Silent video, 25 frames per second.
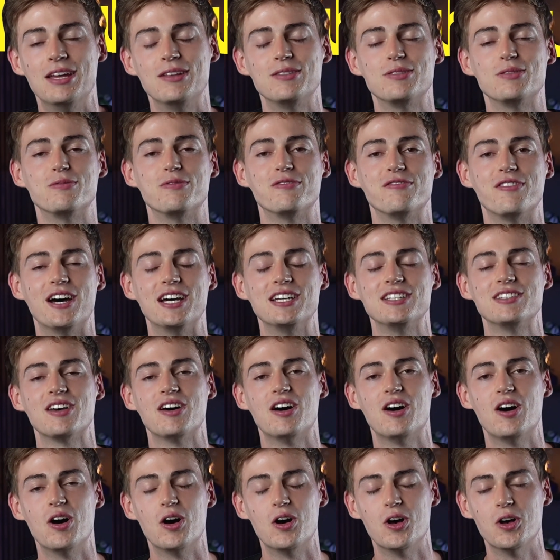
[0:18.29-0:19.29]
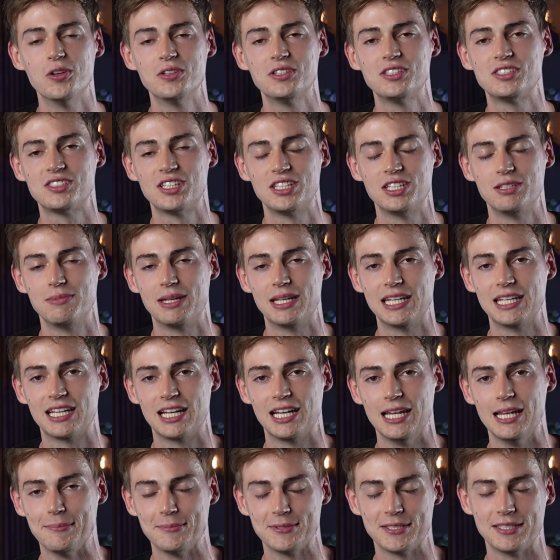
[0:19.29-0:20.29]
to find all the cinematic
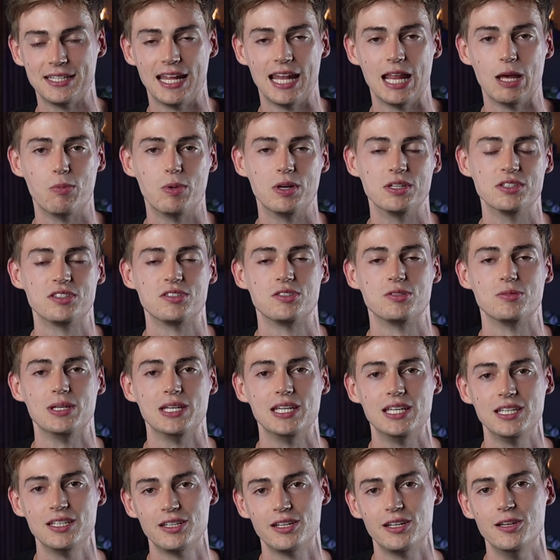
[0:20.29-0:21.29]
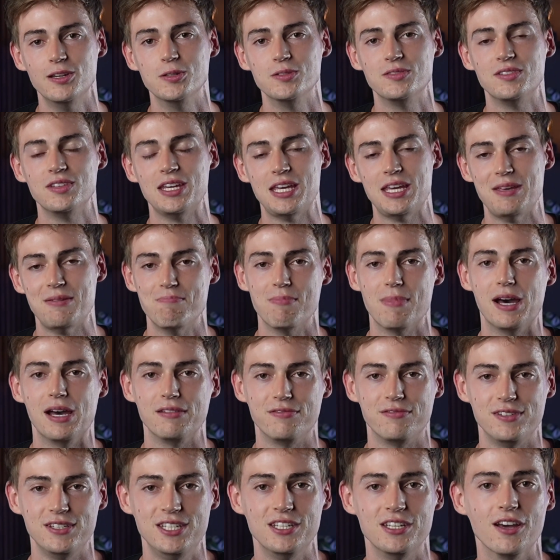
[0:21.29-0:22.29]
clips that I wanted to include in my
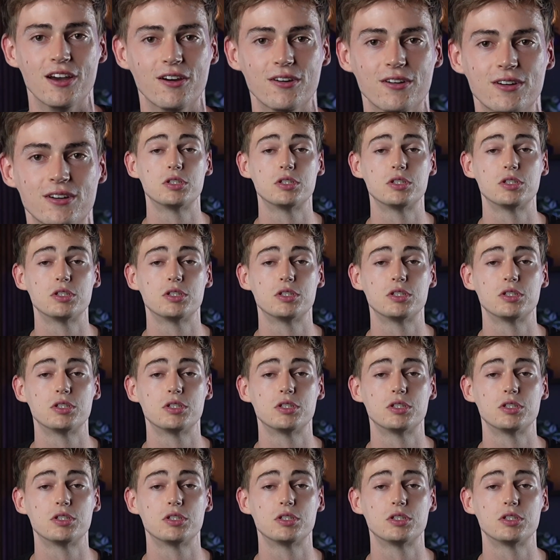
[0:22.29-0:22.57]
video.